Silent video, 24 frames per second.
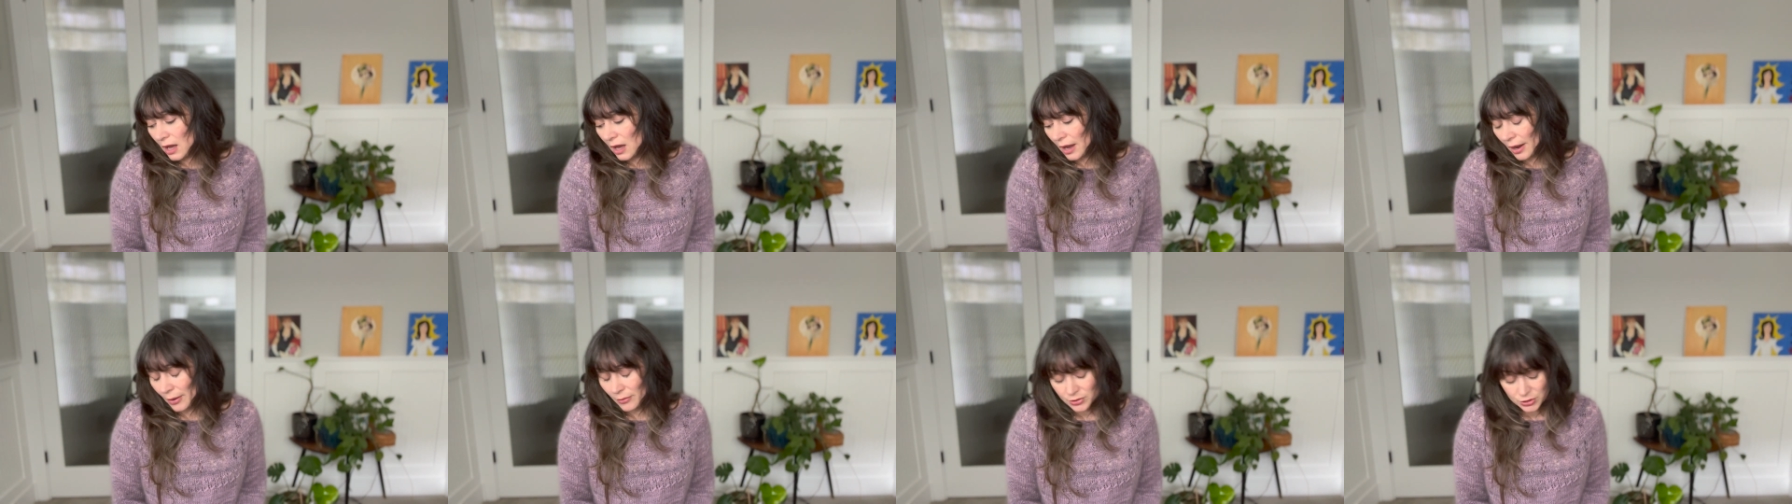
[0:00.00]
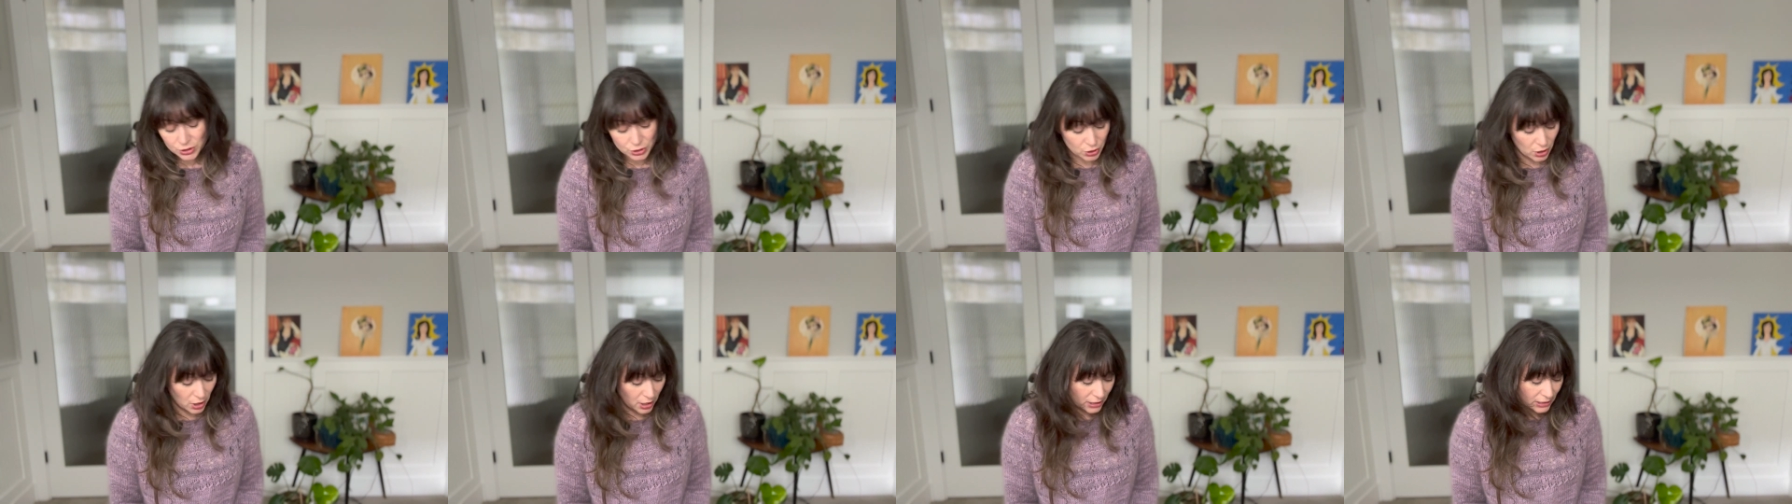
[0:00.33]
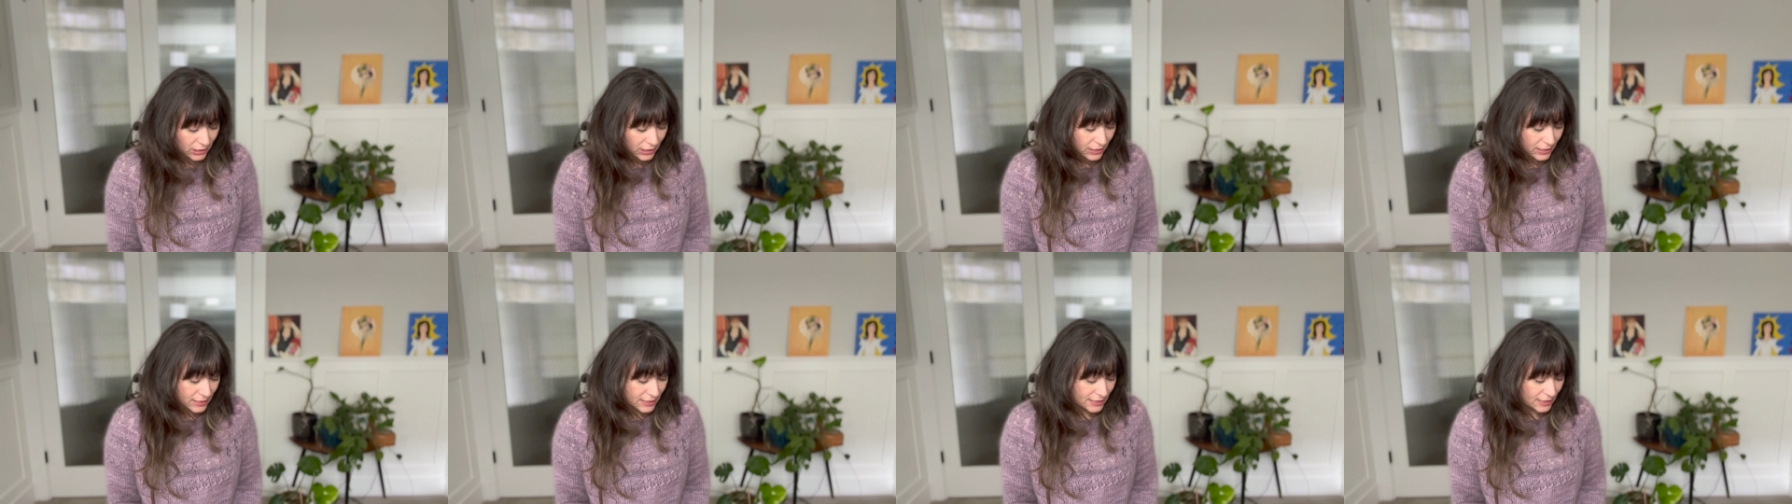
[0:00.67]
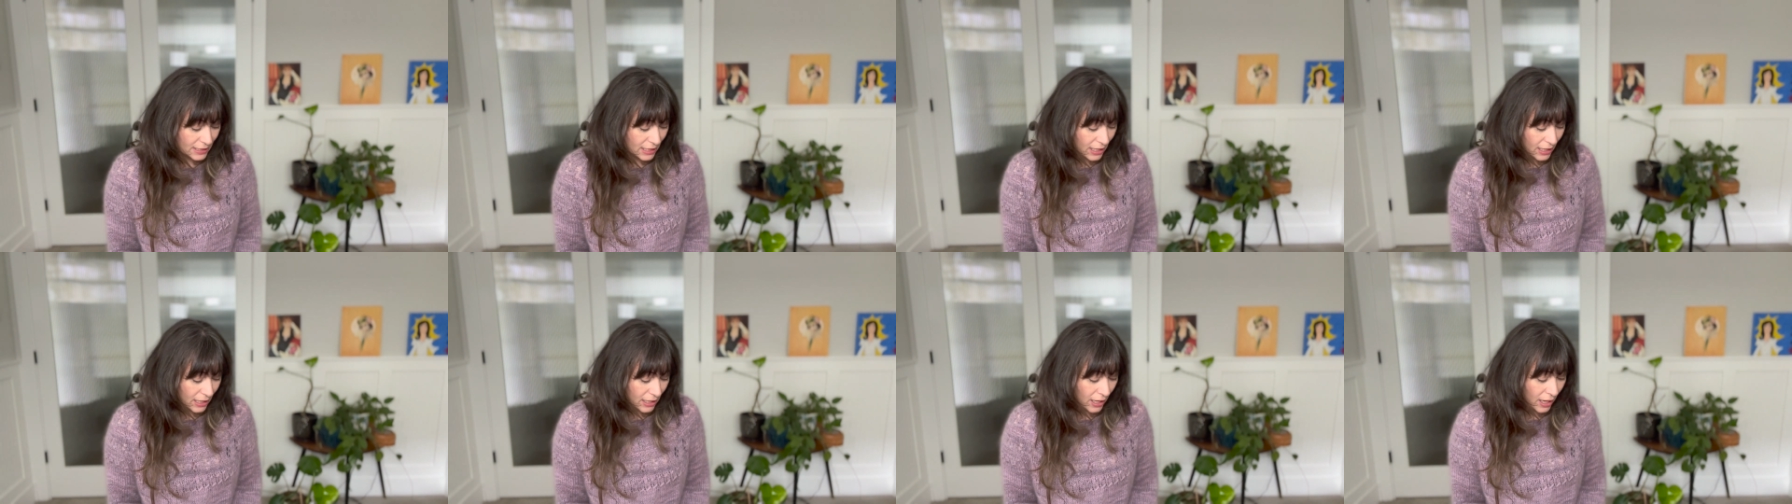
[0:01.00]
I was trying to
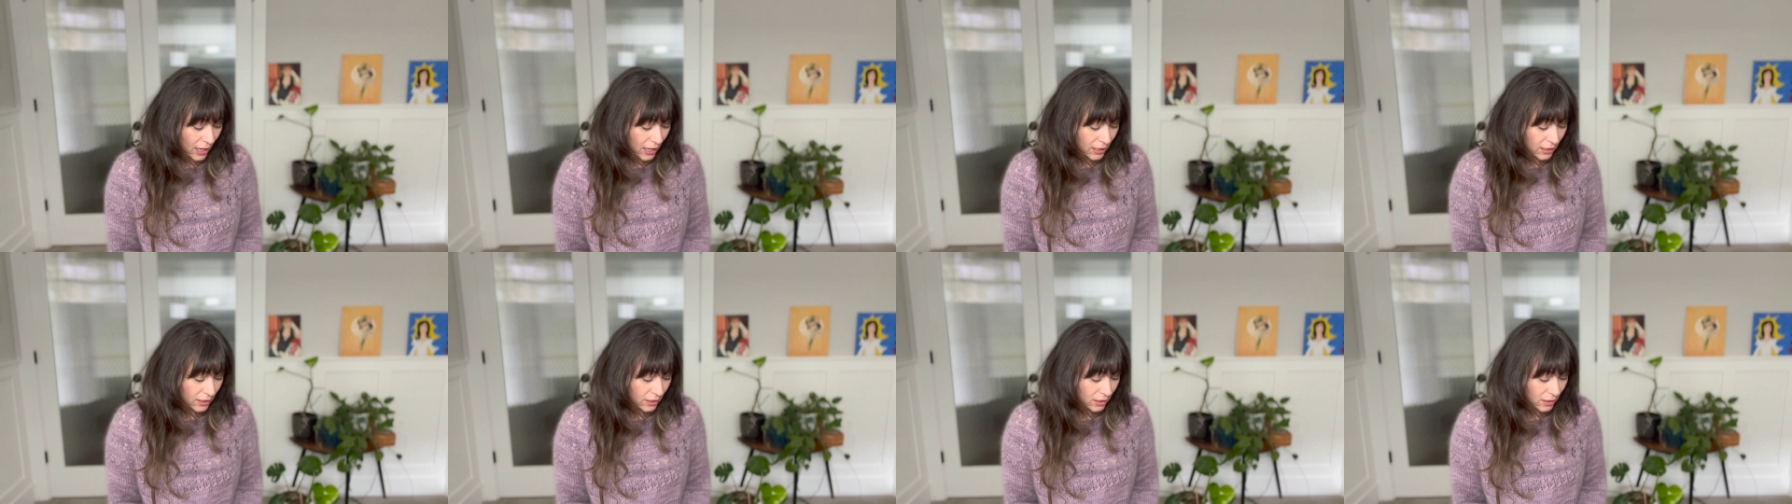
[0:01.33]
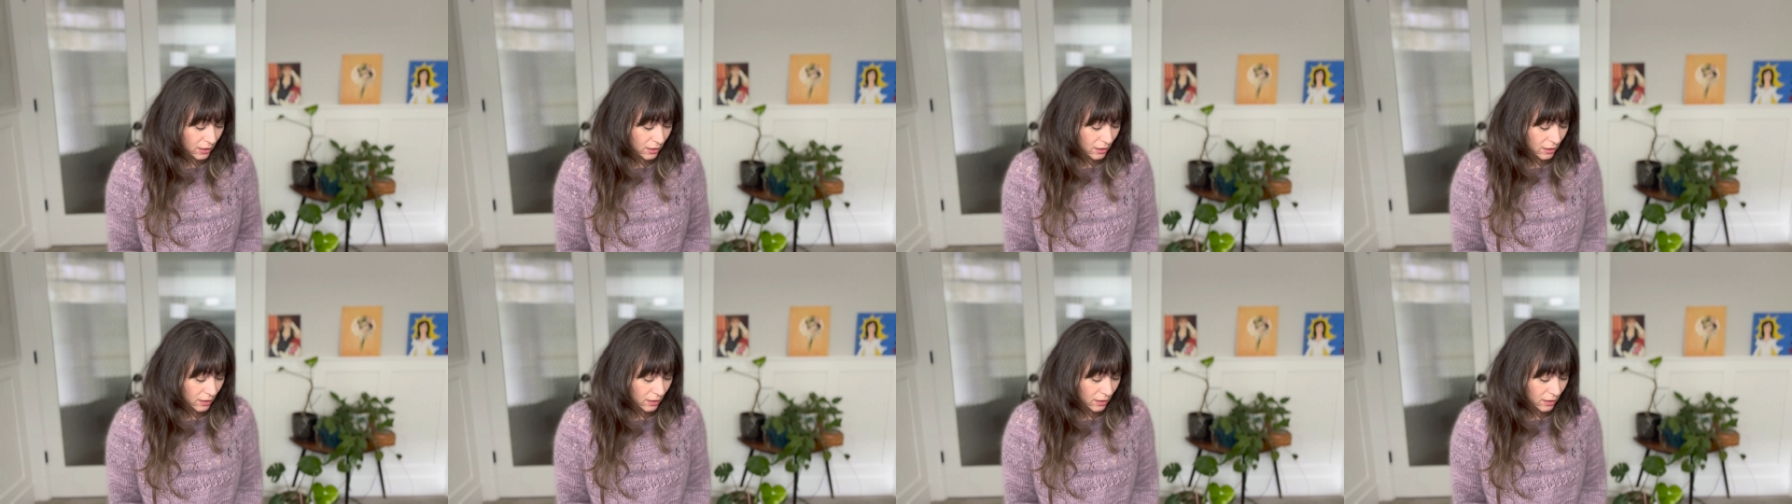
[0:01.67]
decide